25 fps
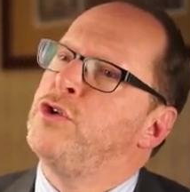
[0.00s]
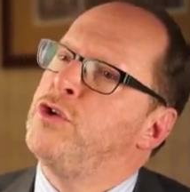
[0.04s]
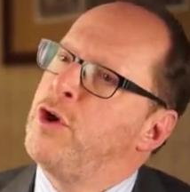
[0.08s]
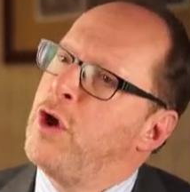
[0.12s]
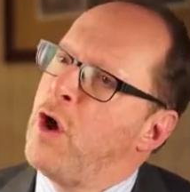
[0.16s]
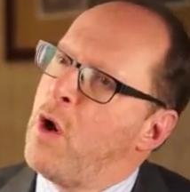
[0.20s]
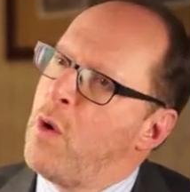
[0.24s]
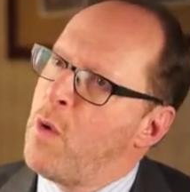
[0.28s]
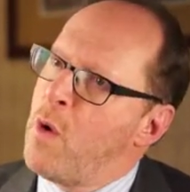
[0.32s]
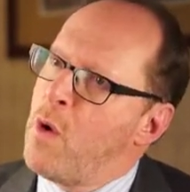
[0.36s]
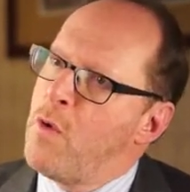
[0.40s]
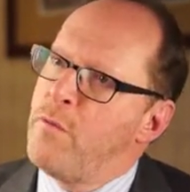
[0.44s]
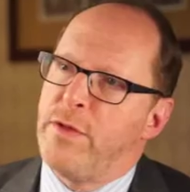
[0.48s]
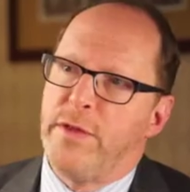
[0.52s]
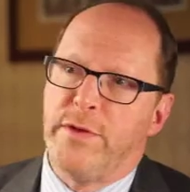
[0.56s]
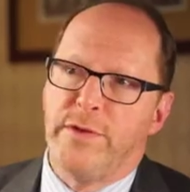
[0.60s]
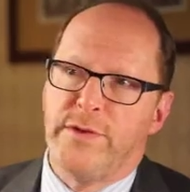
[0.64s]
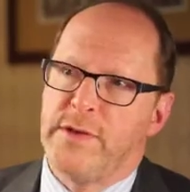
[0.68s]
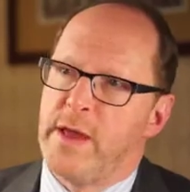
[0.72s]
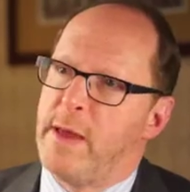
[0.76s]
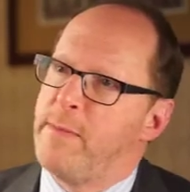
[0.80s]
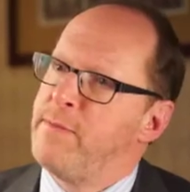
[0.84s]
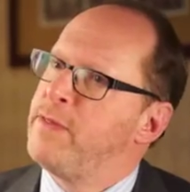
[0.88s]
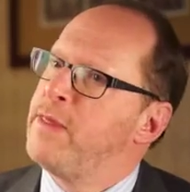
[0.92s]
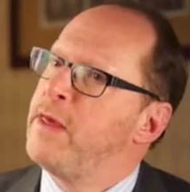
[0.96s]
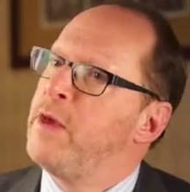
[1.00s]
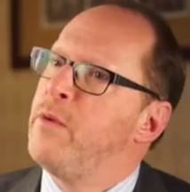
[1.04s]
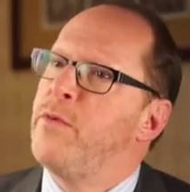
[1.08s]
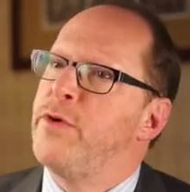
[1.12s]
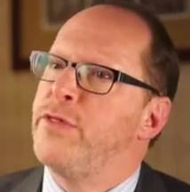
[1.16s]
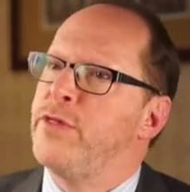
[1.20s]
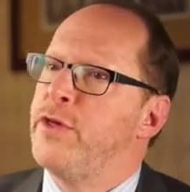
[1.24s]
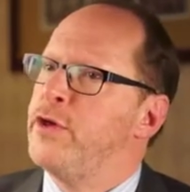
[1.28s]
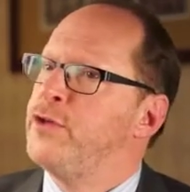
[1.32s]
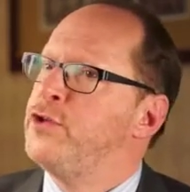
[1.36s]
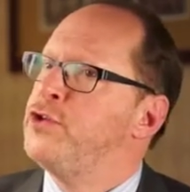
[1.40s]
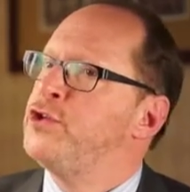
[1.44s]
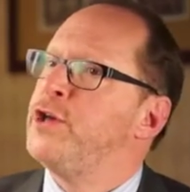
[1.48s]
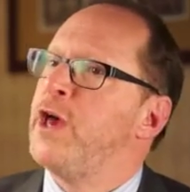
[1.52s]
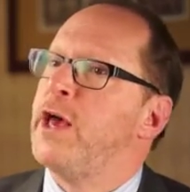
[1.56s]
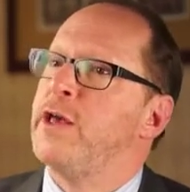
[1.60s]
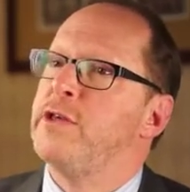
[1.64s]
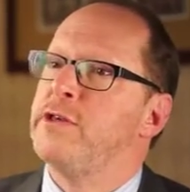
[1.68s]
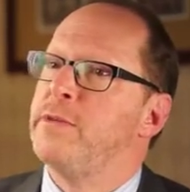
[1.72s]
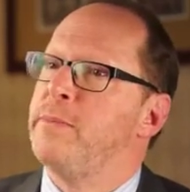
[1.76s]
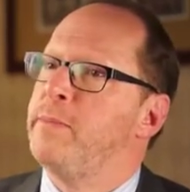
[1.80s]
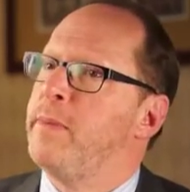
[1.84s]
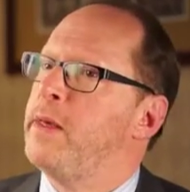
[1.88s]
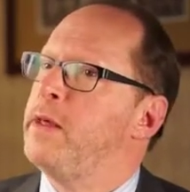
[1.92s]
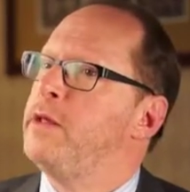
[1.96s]
go the same thing with a
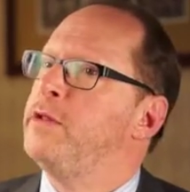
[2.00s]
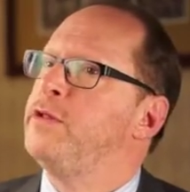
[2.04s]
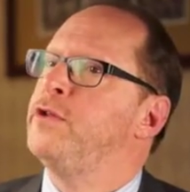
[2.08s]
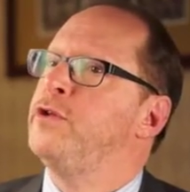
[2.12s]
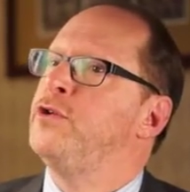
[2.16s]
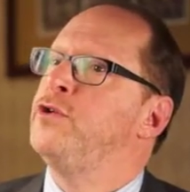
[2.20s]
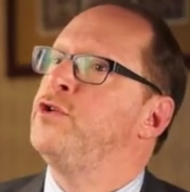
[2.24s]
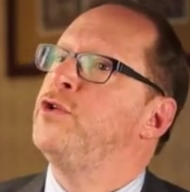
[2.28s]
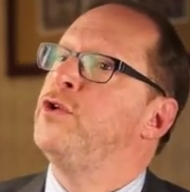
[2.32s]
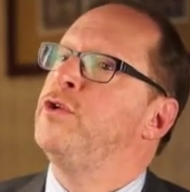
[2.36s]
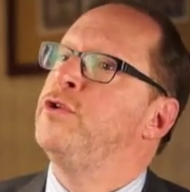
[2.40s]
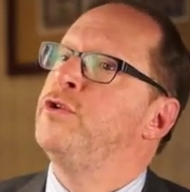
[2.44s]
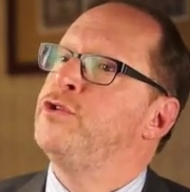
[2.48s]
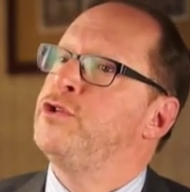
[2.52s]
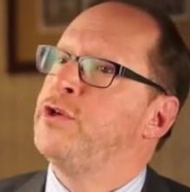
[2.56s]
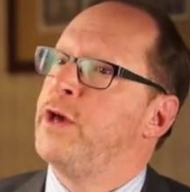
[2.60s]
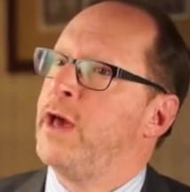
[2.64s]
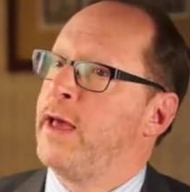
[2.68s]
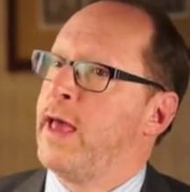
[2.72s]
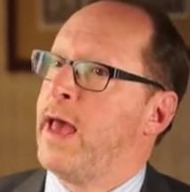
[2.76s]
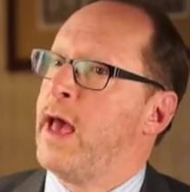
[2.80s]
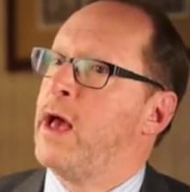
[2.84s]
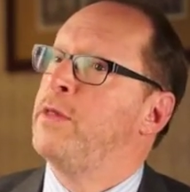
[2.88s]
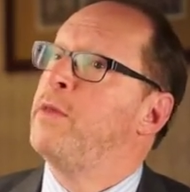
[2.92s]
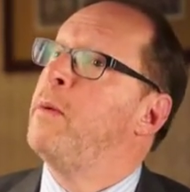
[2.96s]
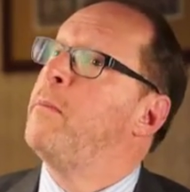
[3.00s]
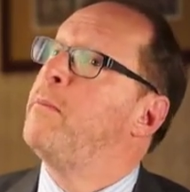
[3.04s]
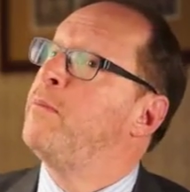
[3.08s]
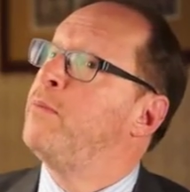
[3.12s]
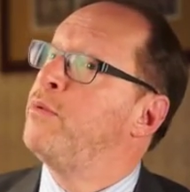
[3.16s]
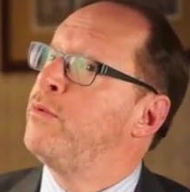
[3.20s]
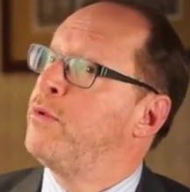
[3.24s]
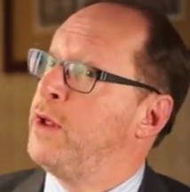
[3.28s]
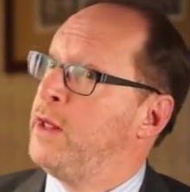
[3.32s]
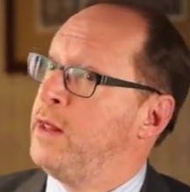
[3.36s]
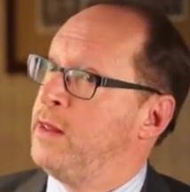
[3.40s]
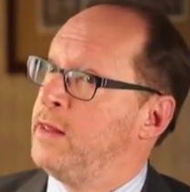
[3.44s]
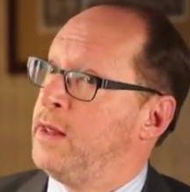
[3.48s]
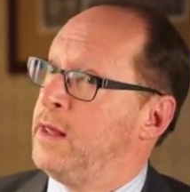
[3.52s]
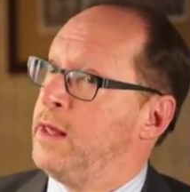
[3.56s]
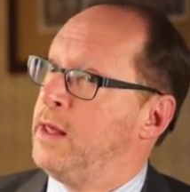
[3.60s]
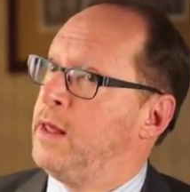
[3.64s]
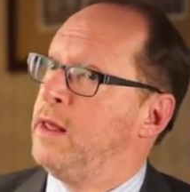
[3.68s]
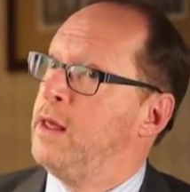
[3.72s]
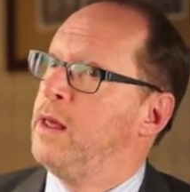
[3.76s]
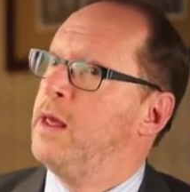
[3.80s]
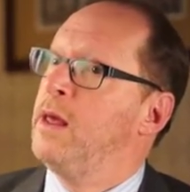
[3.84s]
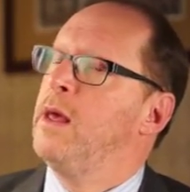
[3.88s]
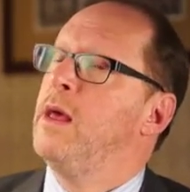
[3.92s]
chest belt to check out breathing,